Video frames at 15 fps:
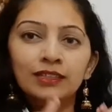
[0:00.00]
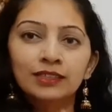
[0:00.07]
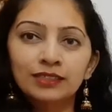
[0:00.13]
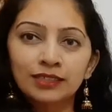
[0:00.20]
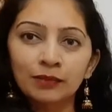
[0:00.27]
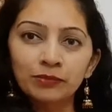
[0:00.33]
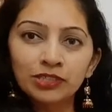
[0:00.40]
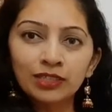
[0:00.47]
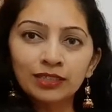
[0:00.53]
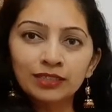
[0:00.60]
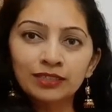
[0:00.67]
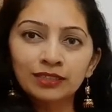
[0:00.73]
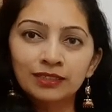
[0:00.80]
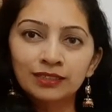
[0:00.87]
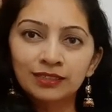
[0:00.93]

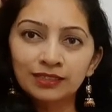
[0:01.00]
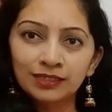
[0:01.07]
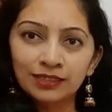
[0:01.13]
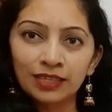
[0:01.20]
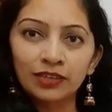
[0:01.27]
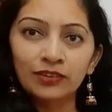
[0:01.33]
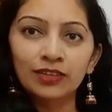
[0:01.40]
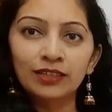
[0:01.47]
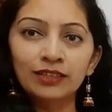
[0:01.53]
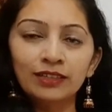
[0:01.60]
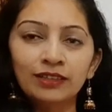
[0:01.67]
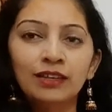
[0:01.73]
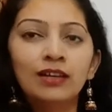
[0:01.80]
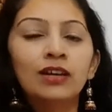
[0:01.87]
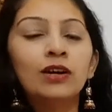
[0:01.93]
Subject singular,
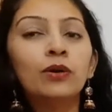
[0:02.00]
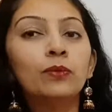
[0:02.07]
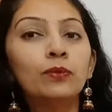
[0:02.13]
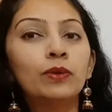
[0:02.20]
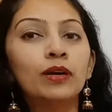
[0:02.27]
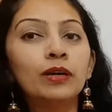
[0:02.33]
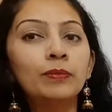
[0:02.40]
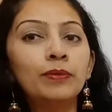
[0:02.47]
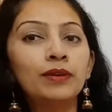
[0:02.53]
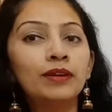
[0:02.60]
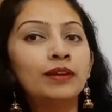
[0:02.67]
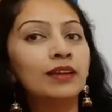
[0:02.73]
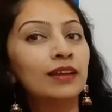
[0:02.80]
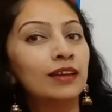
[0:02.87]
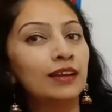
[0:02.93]
verb
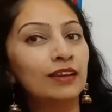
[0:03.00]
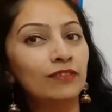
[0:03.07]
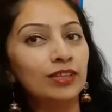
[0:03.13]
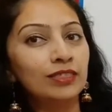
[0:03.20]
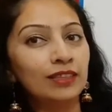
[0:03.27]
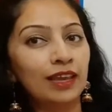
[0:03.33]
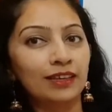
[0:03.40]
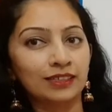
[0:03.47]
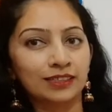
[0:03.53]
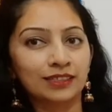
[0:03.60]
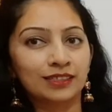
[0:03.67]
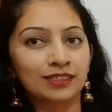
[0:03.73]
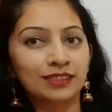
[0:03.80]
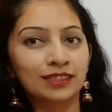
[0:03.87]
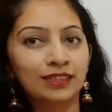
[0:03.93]
with
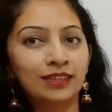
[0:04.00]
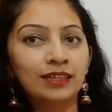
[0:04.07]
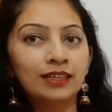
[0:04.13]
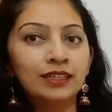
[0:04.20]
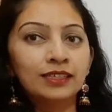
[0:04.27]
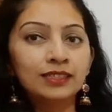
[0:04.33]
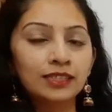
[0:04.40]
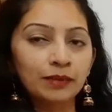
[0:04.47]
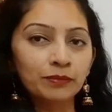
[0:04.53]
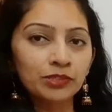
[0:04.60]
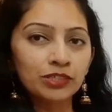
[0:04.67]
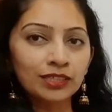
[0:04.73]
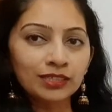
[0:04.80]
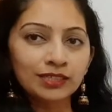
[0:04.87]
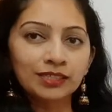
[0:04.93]
S.
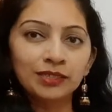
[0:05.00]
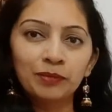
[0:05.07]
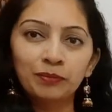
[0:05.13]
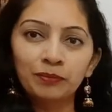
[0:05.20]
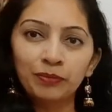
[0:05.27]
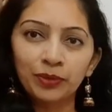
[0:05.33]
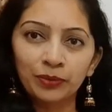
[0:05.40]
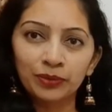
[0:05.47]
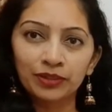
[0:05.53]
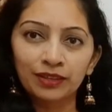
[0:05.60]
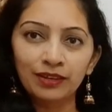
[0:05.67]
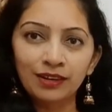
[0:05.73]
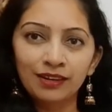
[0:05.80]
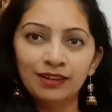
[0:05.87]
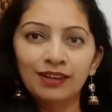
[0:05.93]
Subject
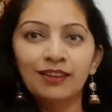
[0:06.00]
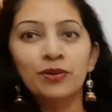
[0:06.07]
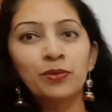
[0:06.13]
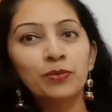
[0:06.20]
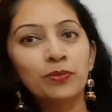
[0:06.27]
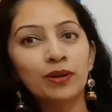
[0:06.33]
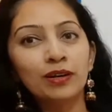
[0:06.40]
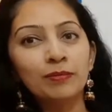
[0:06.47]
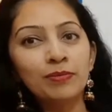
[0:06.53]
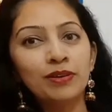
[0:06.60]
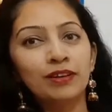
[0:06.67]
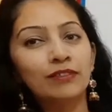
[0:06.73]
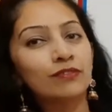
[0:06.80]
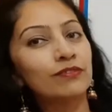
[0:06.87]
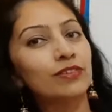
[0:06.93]
plural, verb
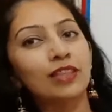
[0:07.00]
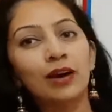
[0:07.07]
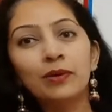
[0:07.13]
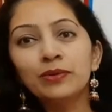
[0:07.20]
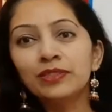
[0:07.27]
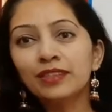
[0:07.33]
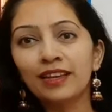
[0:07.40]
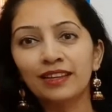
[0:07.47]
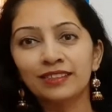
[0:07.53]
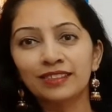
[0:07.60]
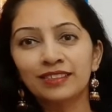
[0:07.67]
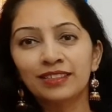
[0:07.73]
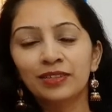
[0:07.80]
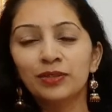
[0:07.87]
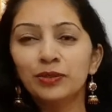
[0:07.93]
without
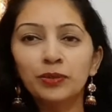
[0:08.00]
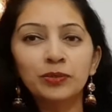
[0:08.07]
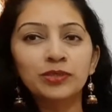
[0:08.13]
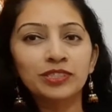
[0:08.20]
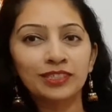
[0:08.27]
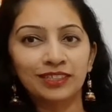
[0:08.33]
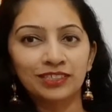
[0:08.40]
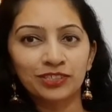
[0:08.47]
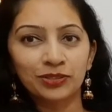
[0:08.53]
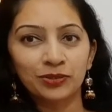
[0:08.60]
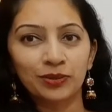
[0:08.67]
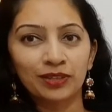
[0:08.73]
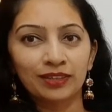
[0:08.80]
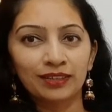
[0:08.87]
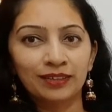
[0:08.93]
S. No change at
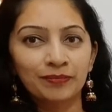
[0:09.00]
all.